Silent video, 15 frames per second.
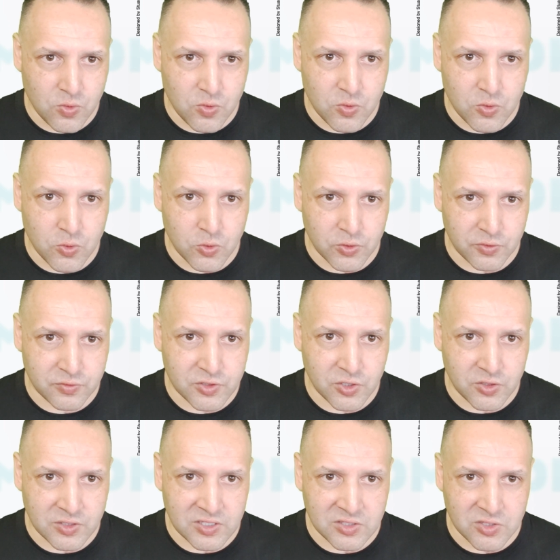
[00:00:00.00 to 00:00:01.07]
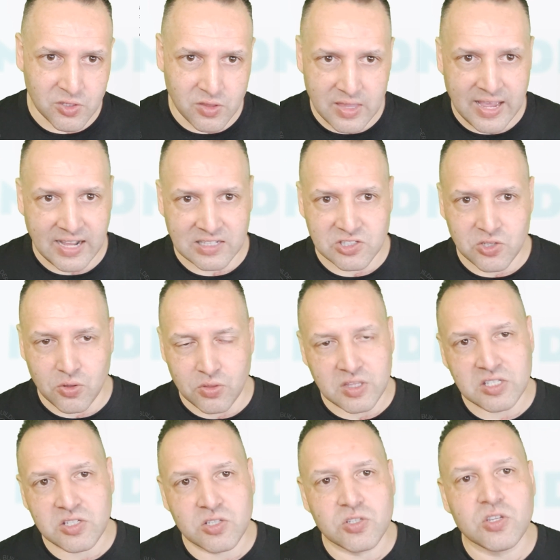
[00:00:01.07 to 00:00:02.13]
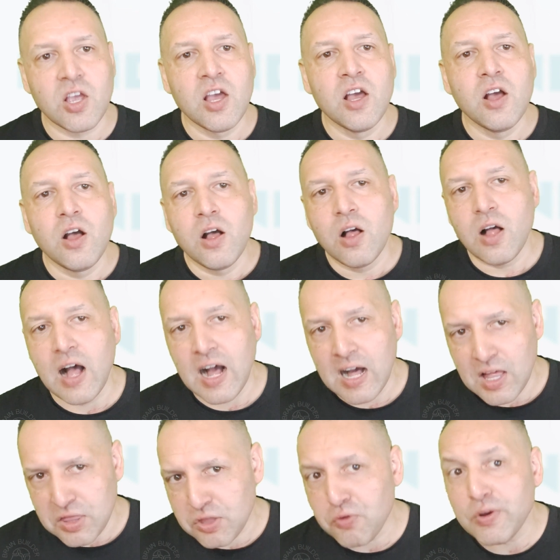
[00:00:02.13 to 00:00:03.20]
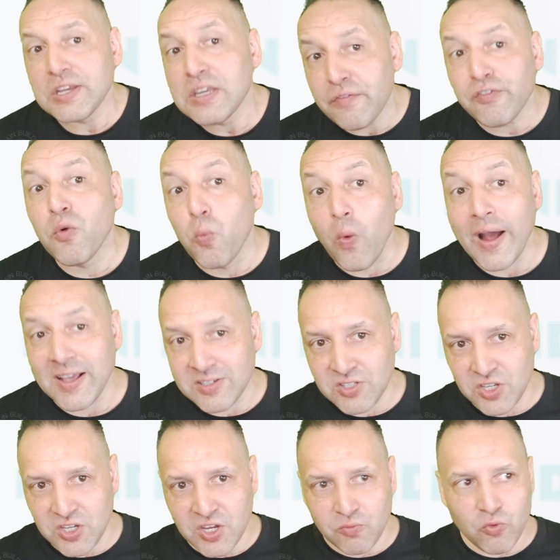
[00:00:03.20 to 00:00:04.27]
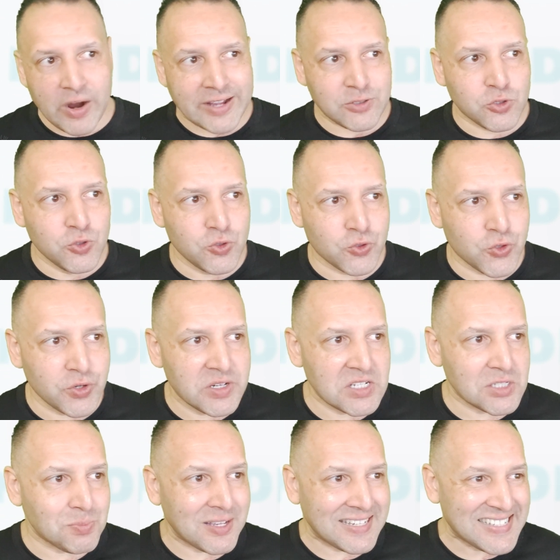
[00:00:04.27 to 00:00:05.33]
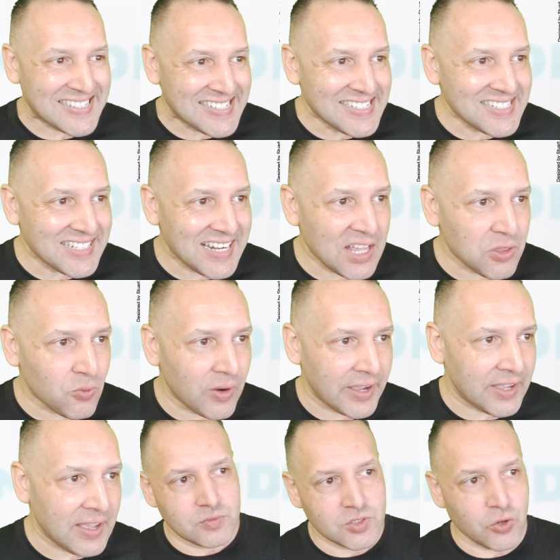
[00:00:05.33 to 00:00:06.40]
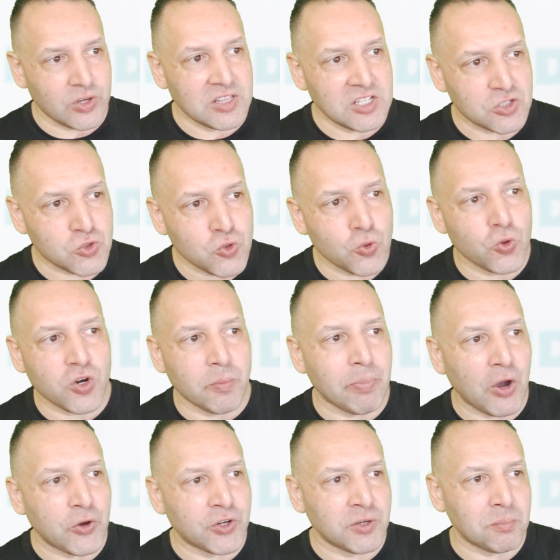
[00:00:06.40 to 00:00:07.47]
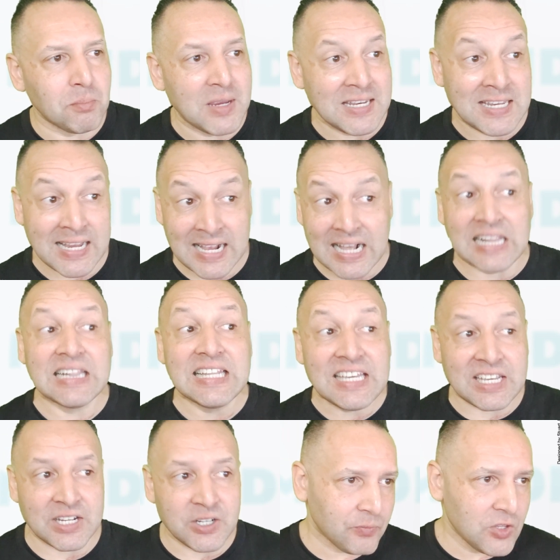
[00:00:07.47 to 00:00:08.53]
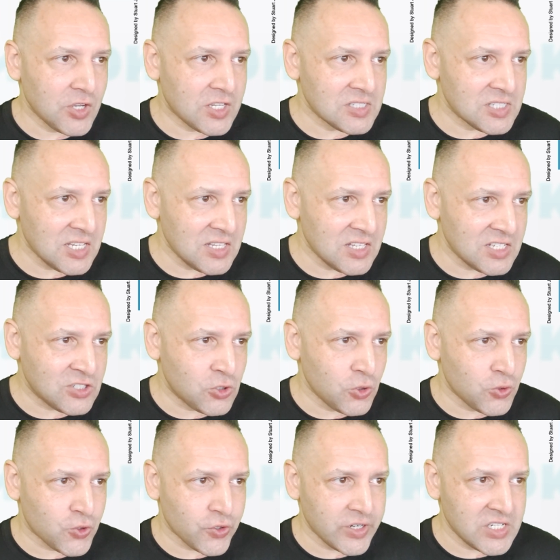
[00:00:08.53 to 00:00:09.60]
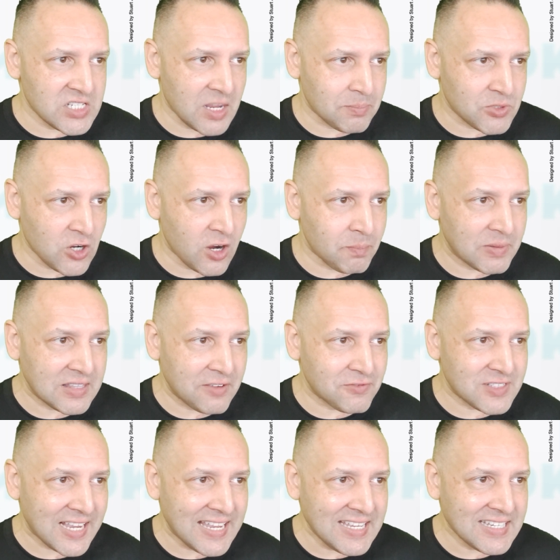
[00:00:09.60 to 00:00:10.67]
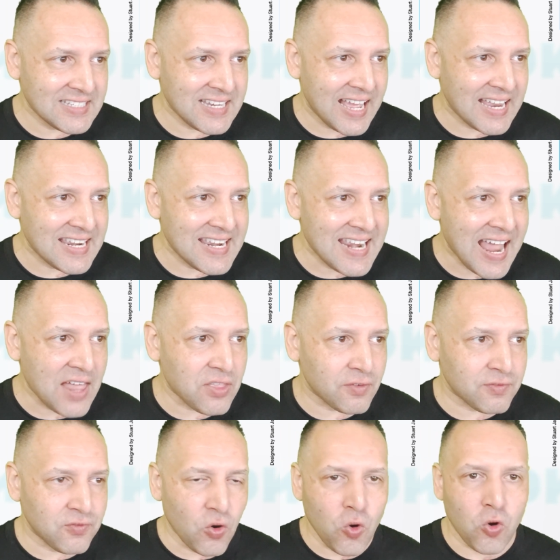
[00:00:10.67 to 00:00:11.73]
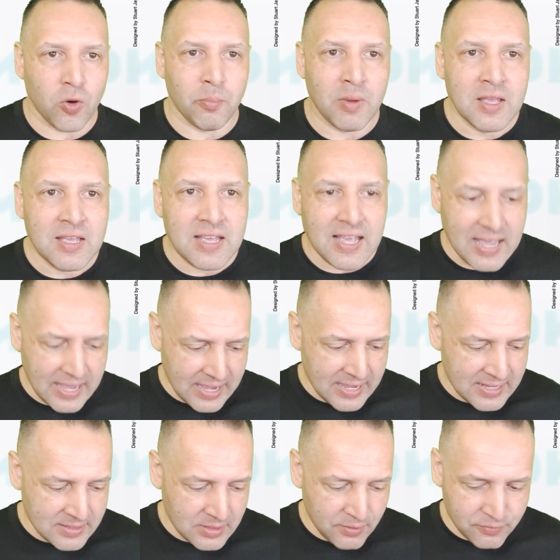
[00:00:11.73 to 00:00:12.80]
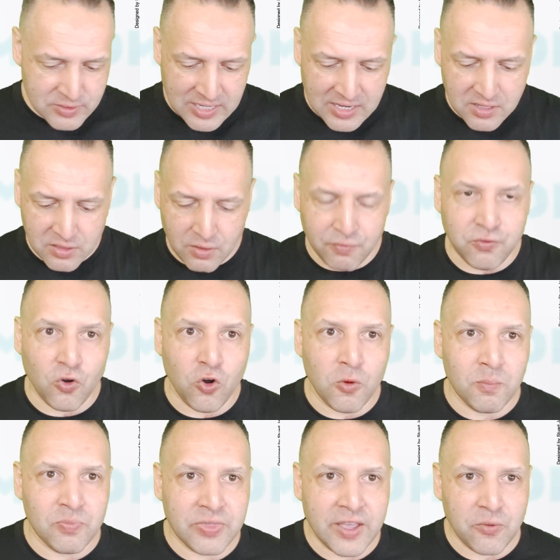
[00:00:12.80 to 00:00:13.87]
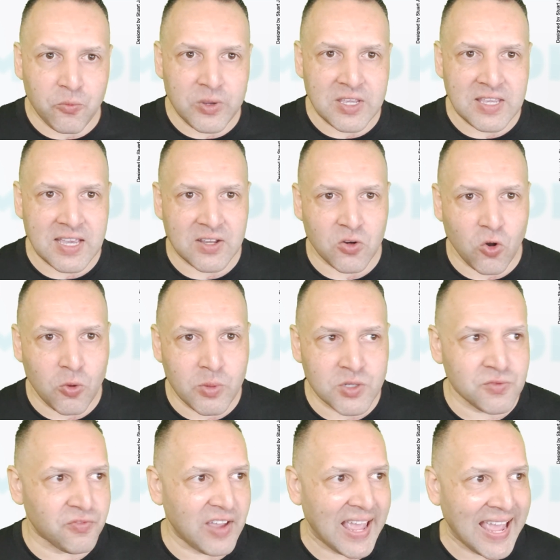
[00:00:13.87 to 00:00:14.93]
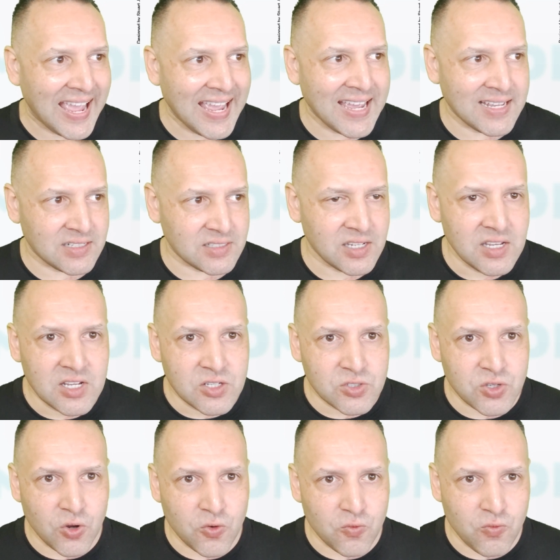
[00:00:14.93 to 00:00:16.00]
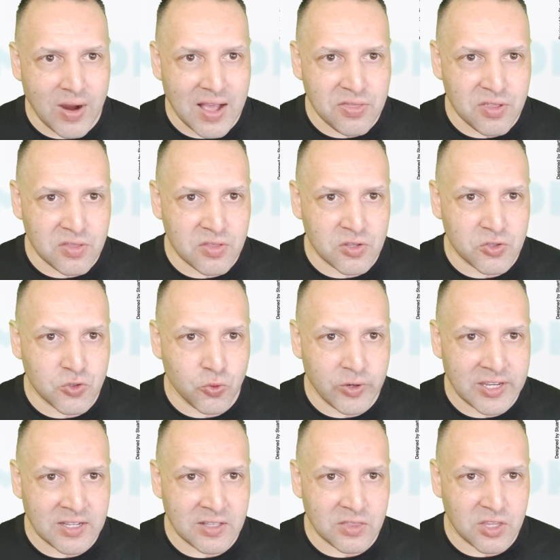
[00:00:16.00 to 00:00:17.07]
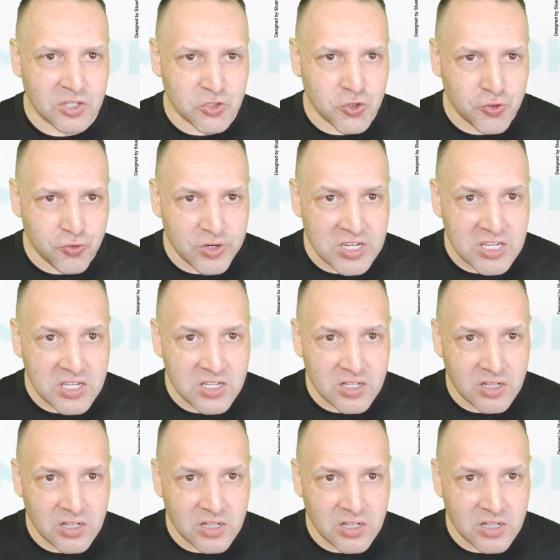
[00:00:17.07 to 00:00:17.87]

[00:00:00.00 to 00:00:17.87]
could have turned into that. So this is 3 different ways that you can write 2 trees, but here's another way. So in this chul component, meaning clear, you can see these 2 trees up top, but they've taken another form. And they've taken the form that we get almost for hand. So rather than doing the tree